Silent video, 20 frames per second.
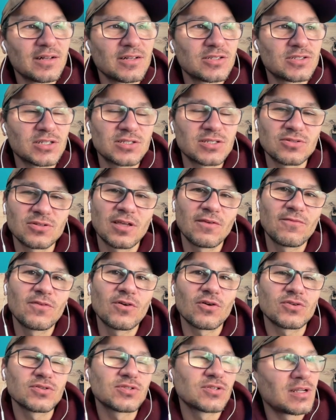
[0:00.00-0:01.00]
just to give you
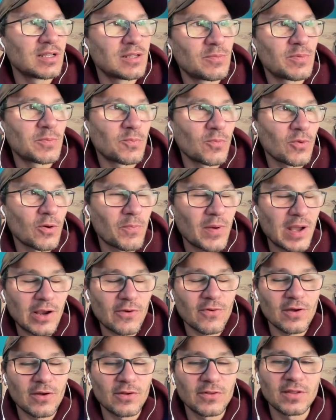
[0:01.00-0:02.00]
also a little bit more
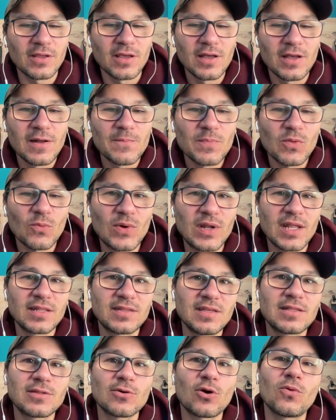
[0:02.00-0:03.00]
background, when I
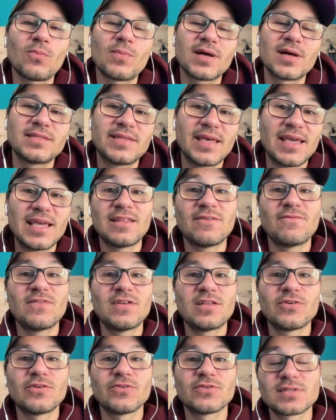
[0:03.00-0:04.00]
did all my daily
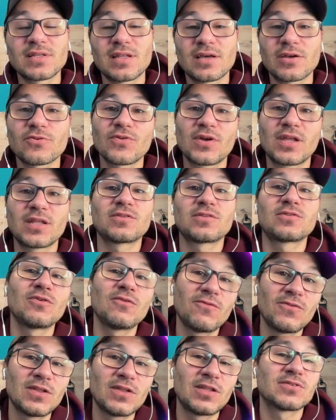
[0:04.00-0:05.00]
videos and I created
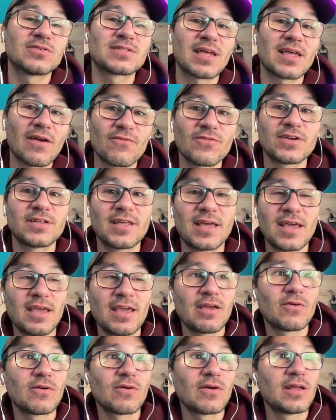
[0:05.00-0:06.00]
2 videos every
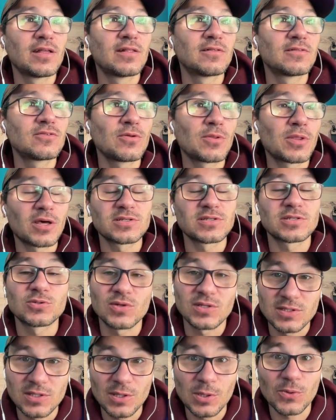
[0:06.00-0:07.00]
day in
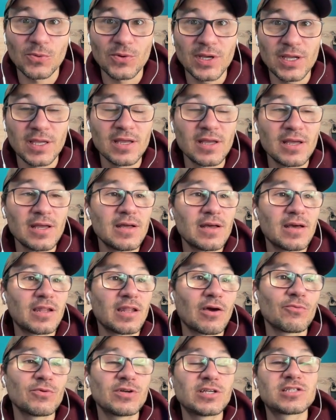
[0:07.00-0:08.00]
2023 and I
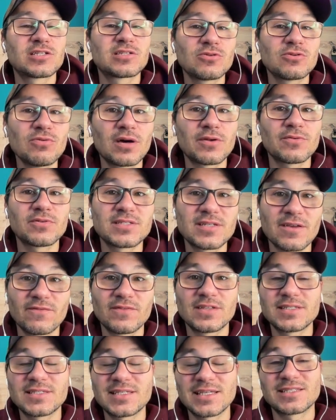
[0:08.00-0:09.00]
reached
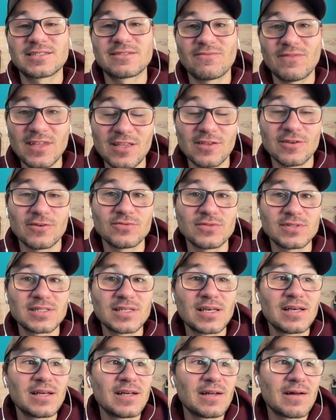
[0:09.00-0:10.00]
276 videos,
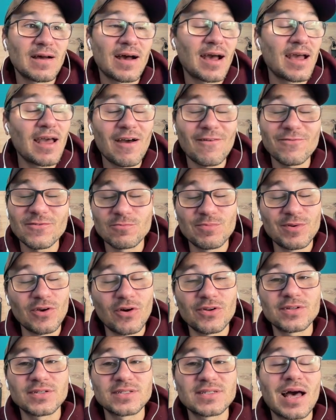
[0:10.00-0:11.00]
I have to be
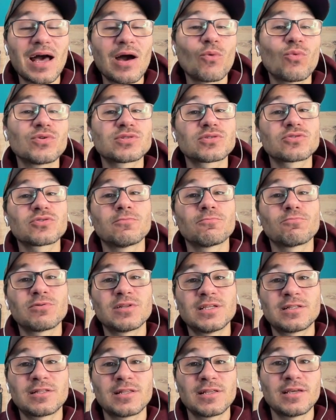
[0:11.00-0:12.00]
honest, I was
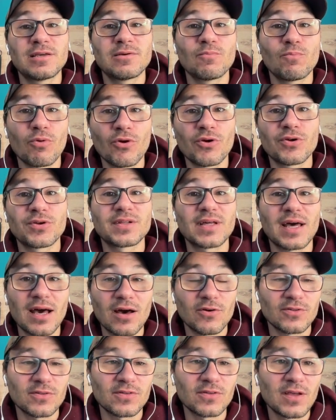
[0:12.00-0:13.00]
completely burned
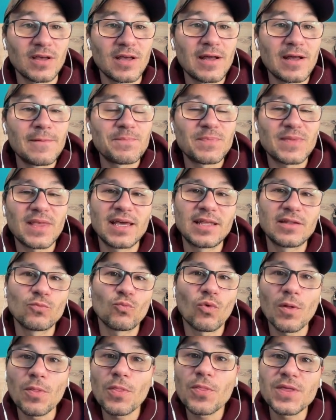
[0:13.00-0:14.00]
out. And
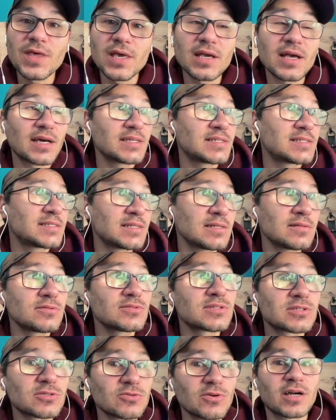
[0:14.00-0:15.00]
one thing I still
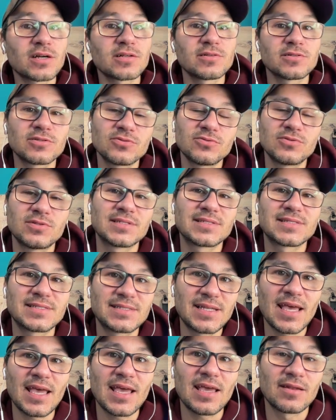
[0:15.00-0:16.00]
struggle to this
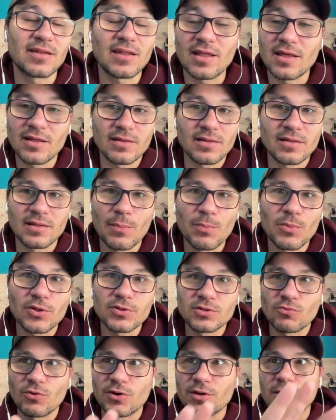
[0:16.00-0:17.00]
day, and I'm not one